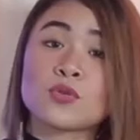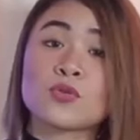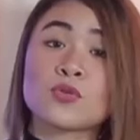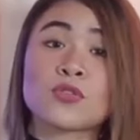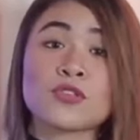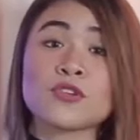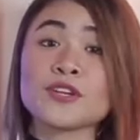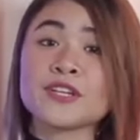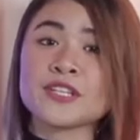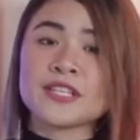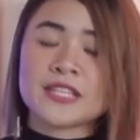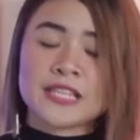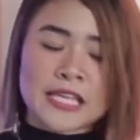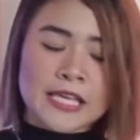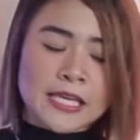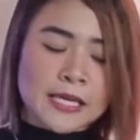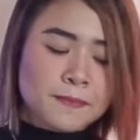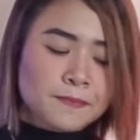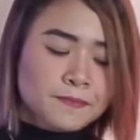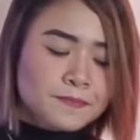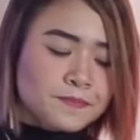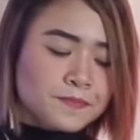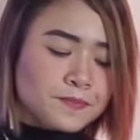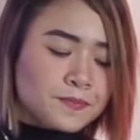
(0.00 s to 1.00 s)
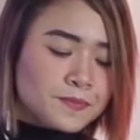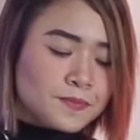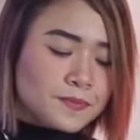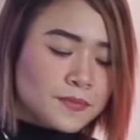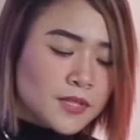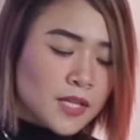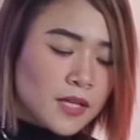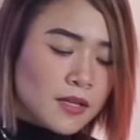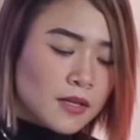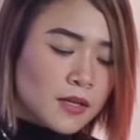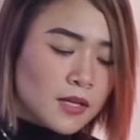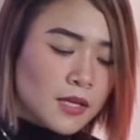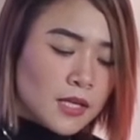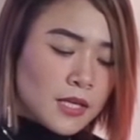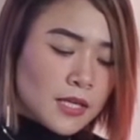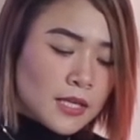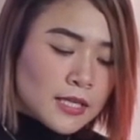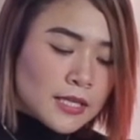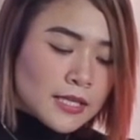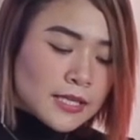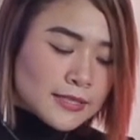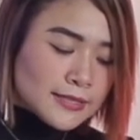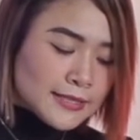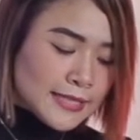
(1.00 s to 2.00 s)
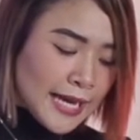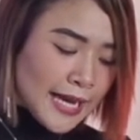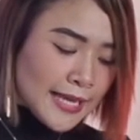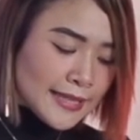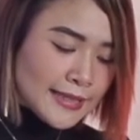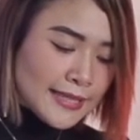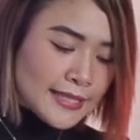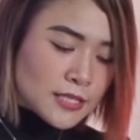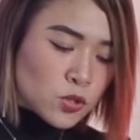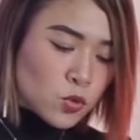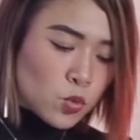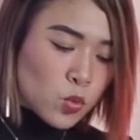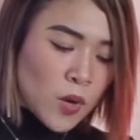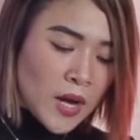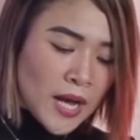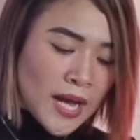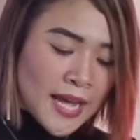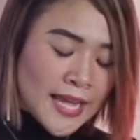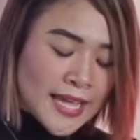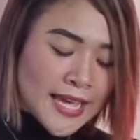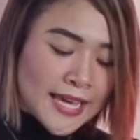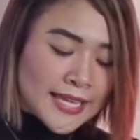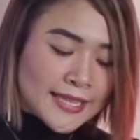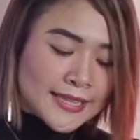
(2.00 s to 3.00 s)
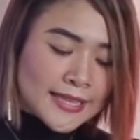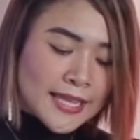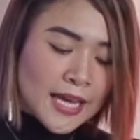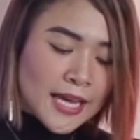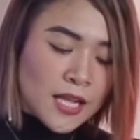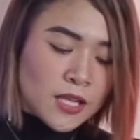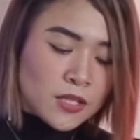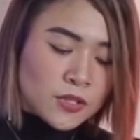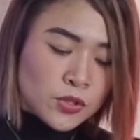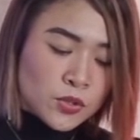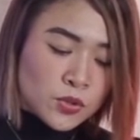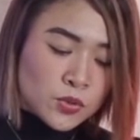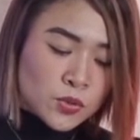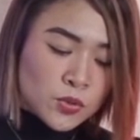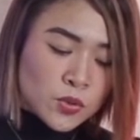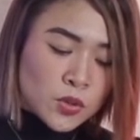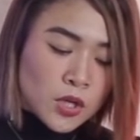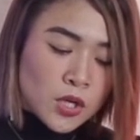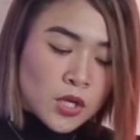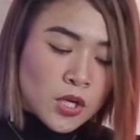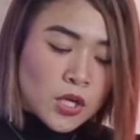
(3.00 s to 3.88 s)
30, that is why I tell you